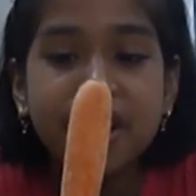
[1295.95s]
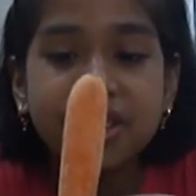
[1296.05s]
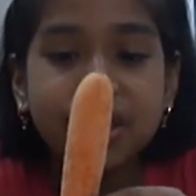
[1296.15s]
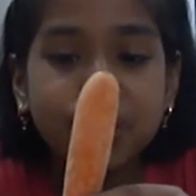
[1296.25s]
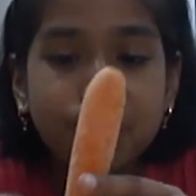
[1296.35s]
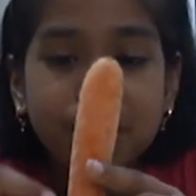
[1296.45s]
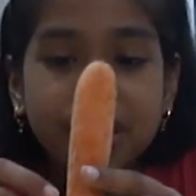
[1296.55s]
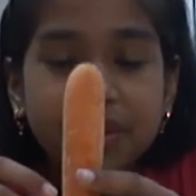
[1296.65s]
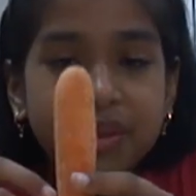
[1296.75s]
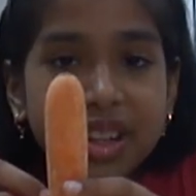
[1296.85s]
so
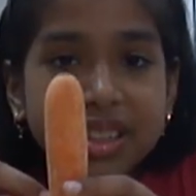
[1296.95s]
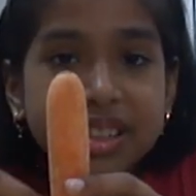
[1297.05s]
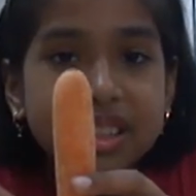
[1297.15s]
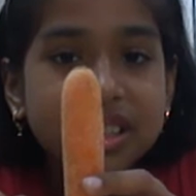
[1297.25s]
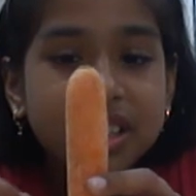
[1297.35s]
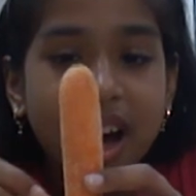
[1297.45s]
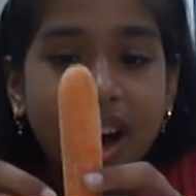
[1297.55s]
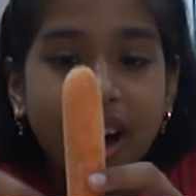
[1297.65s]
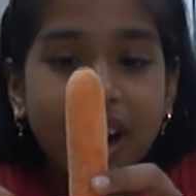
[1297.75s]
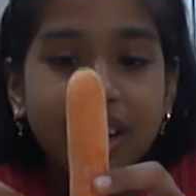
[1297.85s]
it will
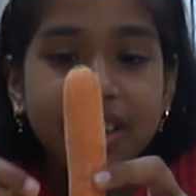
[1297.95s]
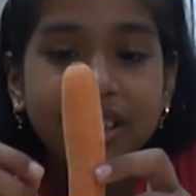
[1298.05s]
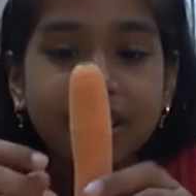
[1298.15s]
start,